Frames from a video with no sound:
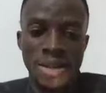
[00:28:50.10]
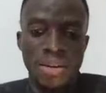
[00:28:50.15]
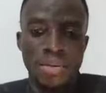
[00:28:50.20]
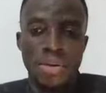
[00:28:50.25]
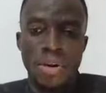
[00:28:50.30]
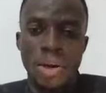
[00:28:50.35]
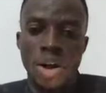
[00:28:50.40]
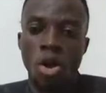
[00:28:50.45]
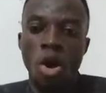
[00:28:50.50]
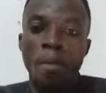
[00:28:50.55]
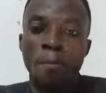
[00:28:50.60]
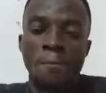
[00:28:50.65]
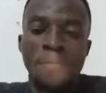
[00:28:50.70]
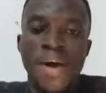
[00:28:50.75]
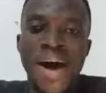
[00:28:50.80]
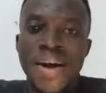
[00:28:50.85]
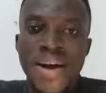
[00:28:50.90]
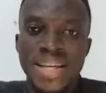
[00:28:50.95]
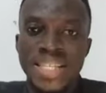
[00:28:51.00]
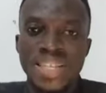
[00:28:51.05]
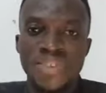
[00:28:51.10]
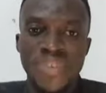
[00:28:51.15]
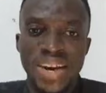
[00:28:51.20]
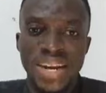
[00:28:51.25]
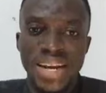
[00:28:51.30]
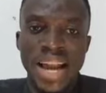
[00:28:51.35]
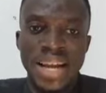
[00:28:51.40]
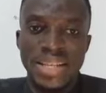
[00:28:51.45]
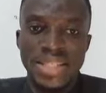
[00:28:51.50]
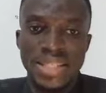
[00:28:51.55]
Comparative
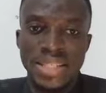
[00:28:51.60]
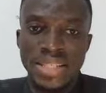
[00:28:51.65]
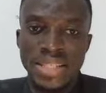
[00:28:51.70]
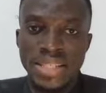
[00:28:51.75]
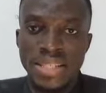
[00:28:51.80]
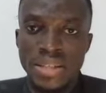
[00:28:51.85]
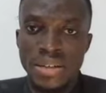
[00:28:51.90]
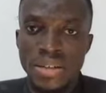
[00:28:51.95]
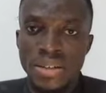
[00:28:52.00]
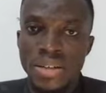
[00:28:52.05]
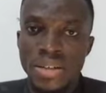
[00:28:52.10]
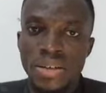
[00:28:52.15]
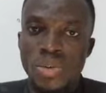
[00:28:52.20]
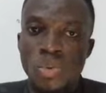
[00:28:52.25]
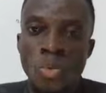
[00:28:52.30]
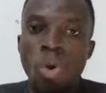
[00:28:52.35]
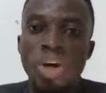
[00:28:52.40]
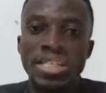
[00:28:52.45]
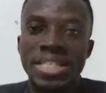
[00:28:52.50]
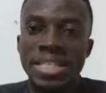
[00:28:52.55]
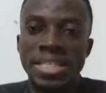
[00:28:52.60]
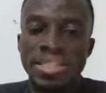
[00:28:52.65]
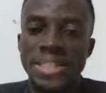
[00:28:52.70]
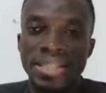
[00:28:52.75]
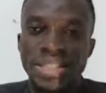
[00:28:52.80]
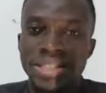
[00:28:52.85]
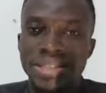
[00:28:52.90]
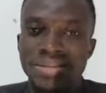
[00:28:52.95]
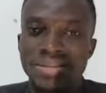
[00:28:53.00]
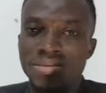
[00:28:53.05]
analysis wasn't
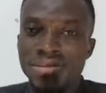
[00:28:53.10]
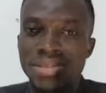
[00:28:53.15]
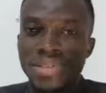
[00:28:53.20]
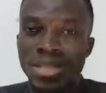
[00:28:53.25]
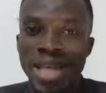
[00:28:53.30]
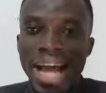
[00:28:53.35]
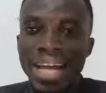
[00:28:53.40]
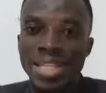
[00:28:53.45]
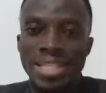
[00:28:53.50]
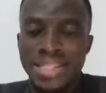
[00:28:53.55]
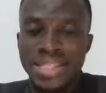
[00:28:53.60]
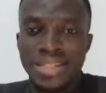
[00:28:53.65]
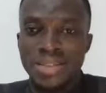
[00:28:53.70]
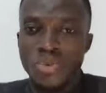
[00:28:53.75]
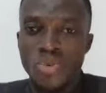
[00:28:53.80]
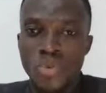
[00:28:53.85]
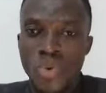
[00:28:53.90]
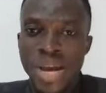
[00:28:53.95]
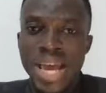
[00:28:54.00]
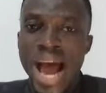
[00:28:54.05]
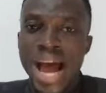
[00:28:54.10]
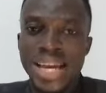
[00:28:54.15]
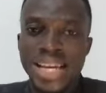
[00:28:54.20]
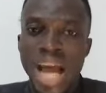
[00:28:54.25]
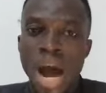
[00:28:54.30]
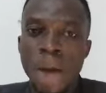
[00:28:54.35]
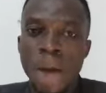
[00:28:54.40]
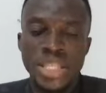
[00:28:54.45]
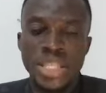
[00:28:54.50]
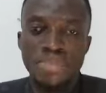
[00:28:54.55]
that
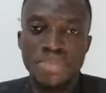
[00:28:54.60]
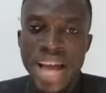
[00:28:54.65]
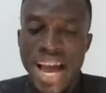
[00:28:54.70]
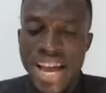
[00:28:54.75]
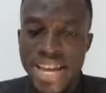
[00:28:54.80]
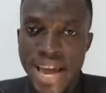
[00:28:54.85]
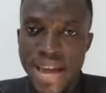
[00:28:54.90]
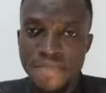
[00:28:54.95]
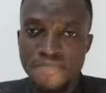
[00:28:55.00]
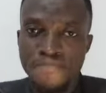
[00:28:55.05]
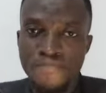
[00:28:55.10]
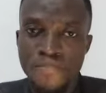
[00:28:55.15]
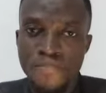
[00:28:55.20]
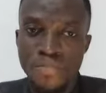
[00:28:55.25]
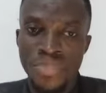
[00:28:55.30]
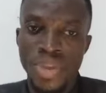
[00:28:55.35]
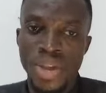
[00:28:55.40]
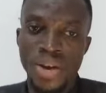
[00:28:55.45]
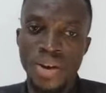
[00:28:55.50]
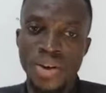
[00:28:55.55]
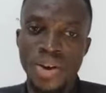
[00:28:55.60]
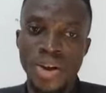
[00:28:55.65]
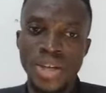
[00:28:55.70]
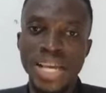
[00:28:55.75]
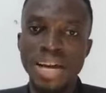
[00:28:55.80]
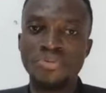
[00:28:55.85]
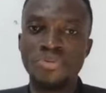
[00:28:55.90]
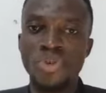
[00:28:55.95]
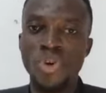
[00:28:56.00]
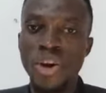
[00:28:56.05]
way. Because
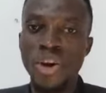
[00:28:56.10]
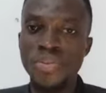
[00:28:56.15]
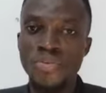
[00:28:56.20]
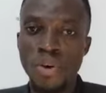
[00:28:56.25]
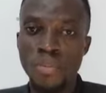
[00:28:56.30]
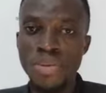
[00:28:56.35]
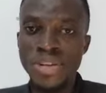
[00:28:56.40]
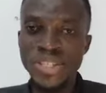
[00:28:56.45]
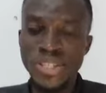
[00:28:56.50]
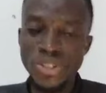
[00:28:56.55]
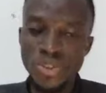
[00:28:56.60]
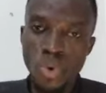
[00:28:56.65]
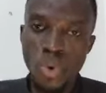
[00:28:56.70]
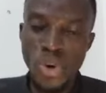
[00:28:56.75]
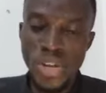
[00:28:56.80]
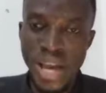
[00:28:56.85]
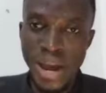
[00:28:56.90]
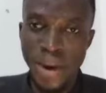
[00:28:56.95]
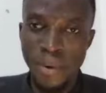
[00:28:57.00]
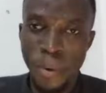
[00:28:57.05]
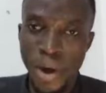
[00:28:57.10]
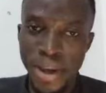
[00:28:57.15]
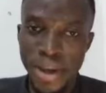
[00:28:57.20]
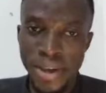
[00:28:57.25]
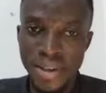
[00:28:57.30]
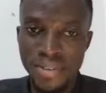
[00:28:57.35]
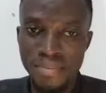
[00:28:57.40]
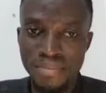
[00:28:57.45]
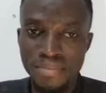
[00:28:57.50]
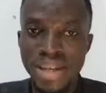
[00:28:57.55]
after all, information is not here.
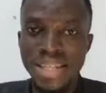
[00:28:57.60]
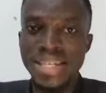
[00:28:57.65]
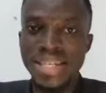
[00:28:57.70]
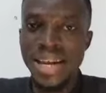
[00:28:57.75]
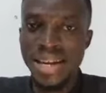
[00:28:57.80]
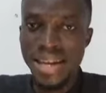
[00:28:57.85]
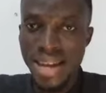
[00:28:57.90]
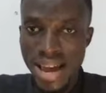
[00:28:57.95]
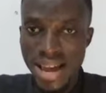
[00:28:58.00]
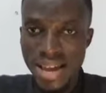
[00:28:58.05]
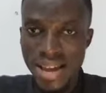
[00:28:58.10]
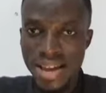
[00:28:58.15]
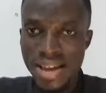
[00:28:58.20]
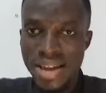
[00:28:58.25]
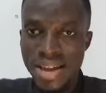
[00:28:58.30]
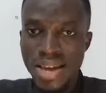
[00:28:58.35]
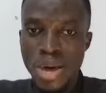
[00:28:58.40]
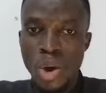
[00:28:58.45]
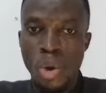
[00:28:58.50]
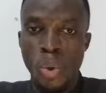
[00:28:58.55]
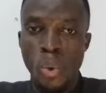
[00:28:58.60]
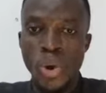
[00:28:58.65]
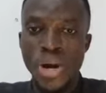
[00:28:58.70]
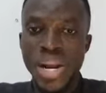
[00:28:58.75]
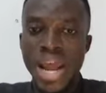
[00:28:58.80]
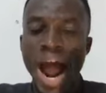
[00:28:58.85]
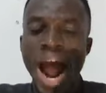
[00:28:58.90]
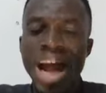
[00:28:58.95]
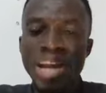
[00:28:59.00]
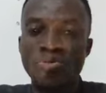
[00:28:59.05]
But with
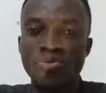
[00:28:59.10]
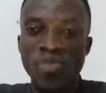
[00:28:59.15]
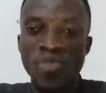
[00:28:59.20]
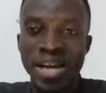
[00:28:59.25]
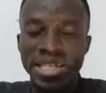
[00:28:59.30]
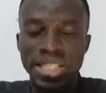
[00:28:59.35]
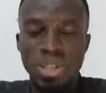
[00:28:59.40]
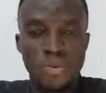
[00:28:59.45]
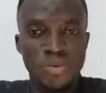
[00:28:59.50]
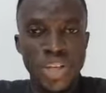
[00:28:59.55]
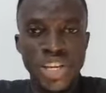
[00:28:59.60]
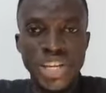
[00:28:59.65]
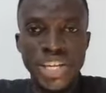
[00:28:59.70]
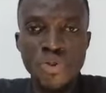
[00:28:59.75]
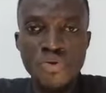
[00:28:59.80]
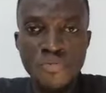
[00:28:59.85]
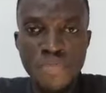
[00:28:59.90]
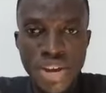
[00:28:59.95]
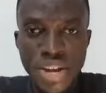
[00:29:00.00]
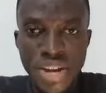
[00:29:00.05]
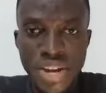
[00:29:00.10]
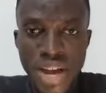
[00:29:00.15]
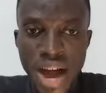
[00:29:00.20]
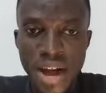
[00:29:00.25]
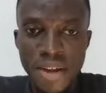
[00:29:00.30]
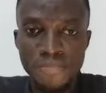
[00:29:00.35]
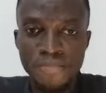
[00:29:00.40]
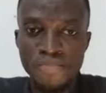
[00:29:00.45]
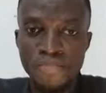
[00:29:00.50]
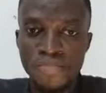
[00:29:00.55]
the advent of the new media,
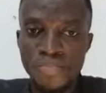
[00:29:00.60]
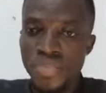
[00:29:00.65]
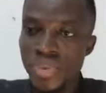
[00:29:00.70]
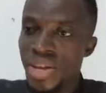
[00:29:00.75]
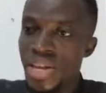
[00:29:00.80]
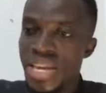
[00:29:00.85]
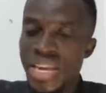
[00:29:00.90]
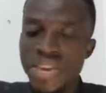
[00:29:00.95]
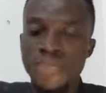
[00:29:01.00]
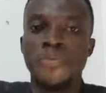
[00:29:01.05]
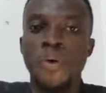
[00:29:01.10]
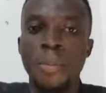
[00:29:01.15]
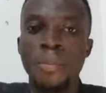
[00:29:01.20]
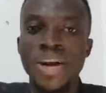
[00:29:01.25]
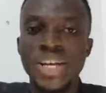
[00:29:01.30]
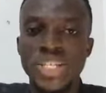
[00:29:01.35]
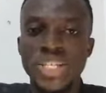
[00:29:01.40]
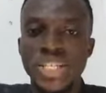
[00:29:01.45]
information is